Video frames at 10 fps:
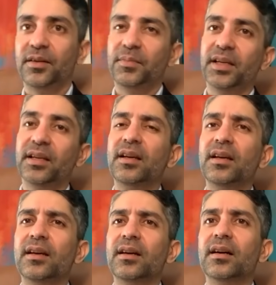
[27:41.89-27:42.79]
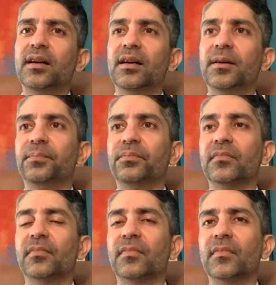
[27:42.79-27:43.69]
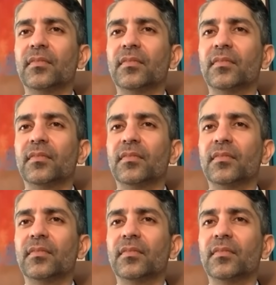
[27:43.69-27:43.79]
I mean, um,